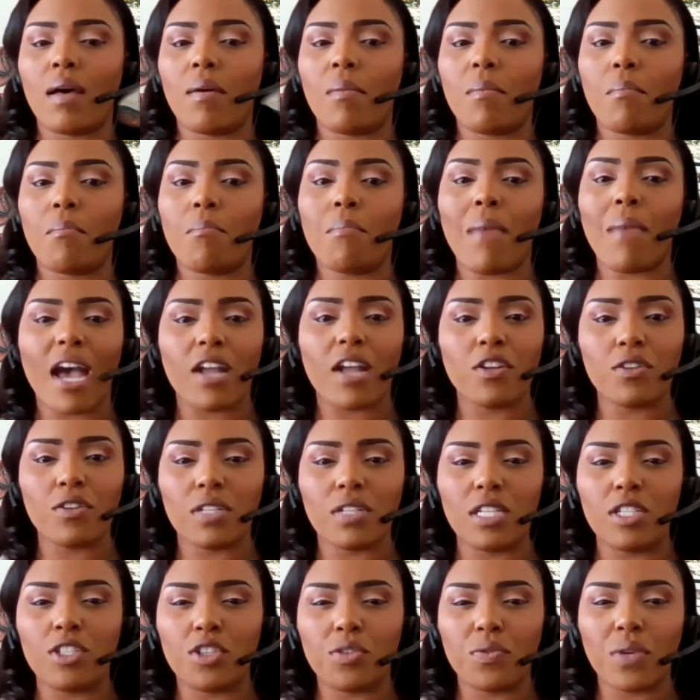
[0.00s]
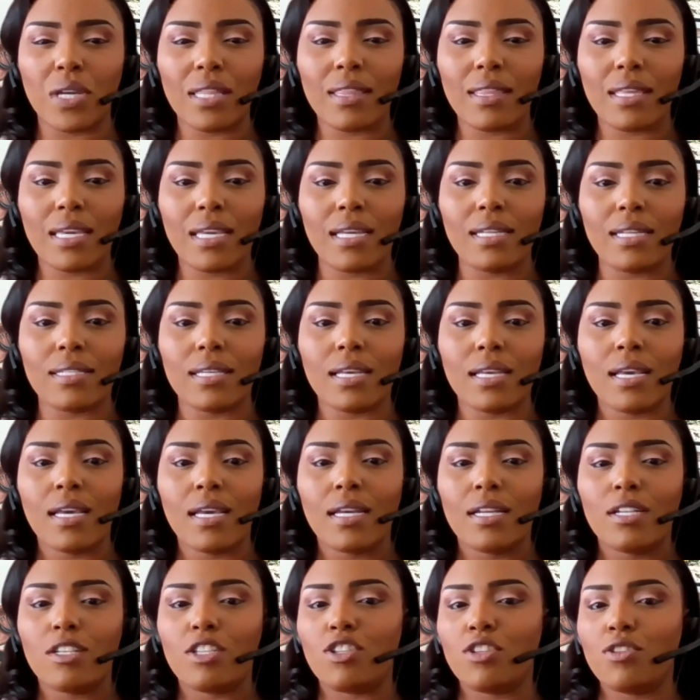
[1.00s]
manually doing things
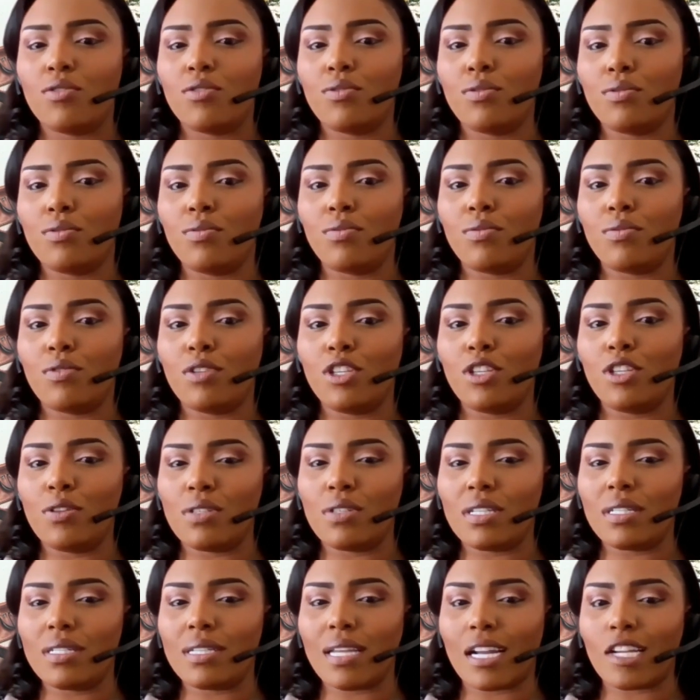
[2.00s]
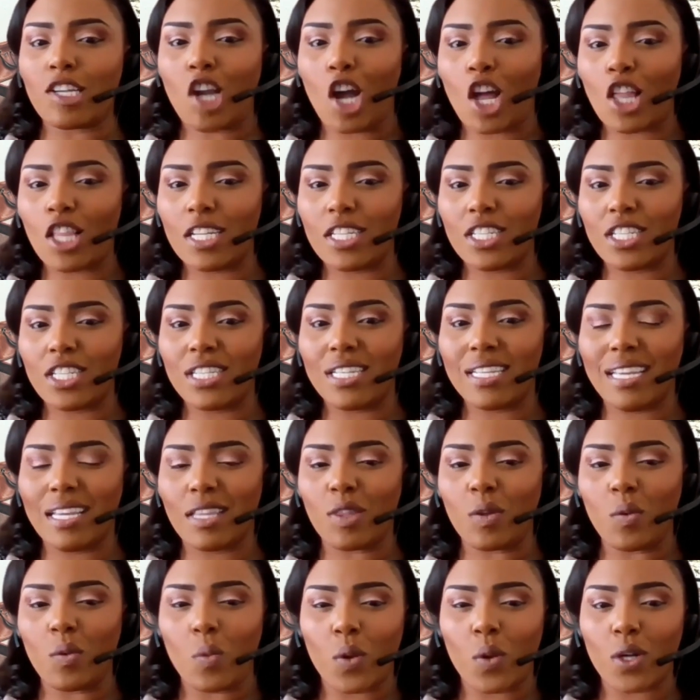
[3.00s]
to using technology to
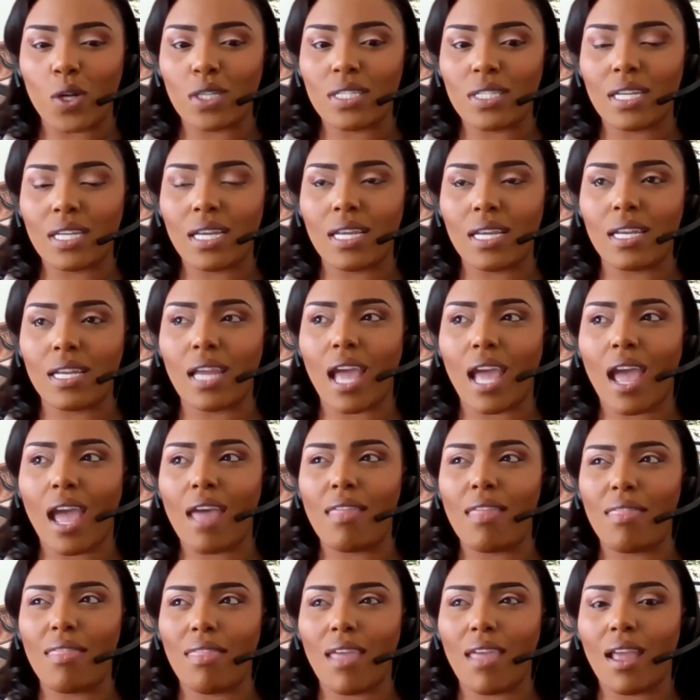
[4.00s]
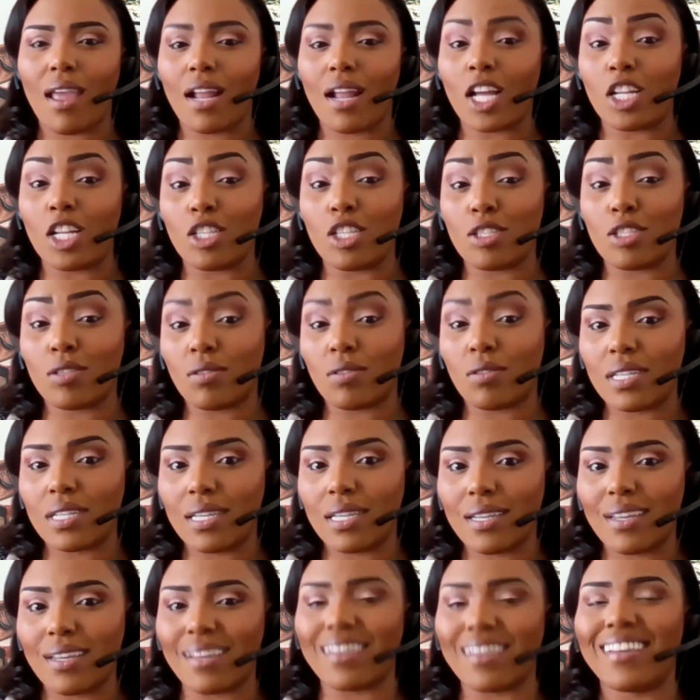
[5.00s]
get the work done, and then
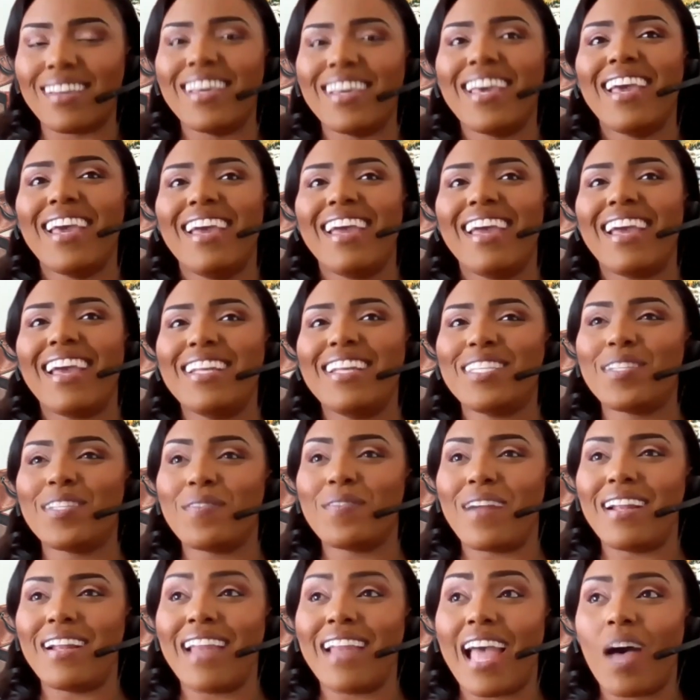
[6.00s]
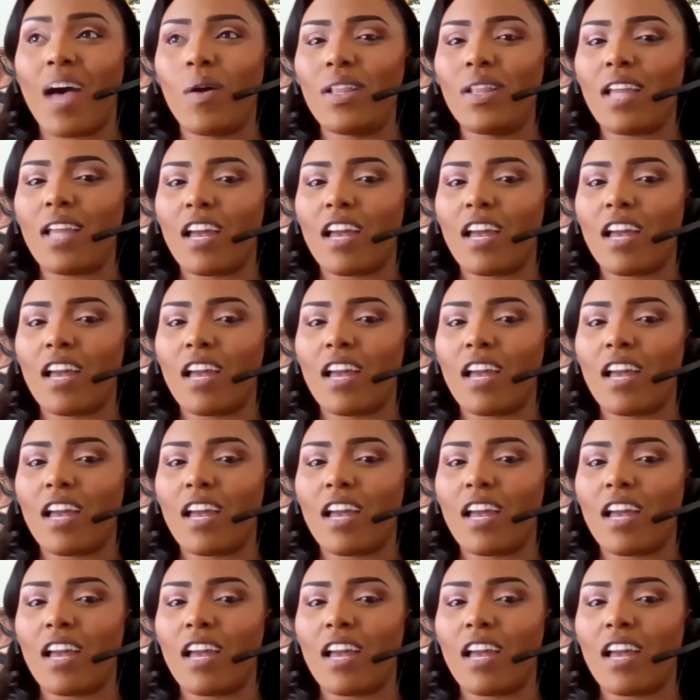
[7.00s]
consulting. And so right now, a